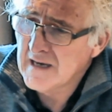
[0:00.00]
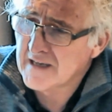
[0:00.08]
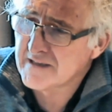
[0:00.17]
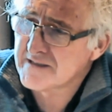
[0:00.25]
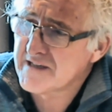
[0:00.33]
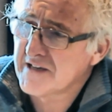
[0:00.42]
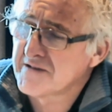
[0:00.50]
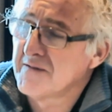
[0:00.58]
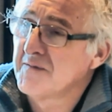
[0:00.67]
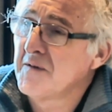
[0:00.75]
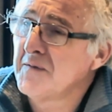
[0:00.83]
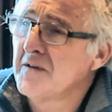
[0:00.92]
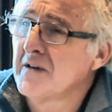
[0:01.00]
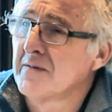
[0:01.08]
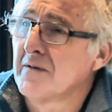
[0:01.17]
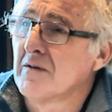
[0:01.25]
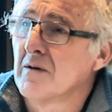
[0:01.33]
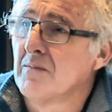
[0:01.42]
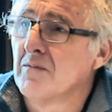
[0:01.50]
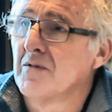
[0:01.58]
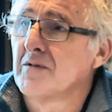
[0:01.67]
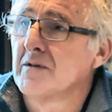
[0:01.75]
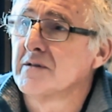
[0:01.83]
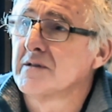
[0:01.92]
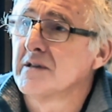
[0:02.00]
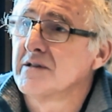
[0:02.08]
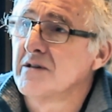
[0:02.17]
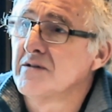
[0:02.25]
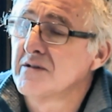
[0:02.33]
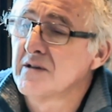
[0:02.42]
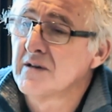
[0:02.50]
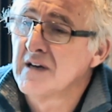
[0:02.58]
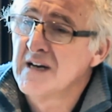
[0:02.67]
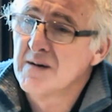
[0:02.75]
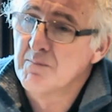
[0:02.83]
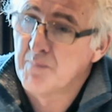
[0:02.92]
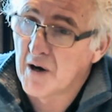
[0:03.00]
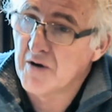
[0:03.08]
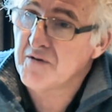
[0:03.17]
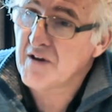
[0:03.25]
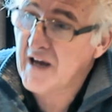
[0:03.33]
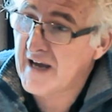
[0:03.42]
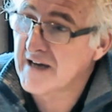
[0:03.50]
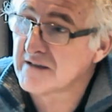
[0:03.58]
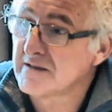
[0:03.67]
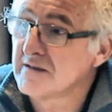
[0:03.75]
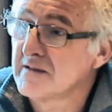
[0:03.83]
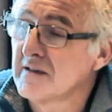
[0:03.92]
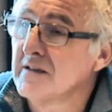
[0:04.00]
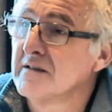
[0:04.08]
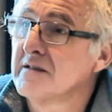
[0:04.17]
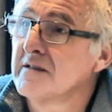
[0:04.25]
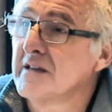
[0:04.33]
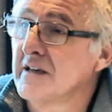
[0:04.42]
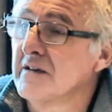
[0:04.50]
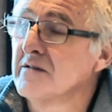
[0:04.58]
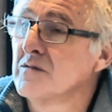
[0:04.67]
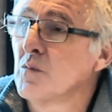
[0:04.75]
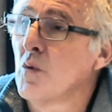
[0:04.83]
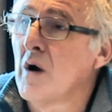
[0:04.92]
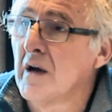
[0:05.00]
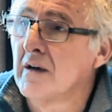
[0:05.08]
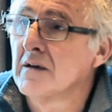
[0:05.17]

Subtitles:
Under Section 50 of the Commonwealth Constitution, both houses can sit as one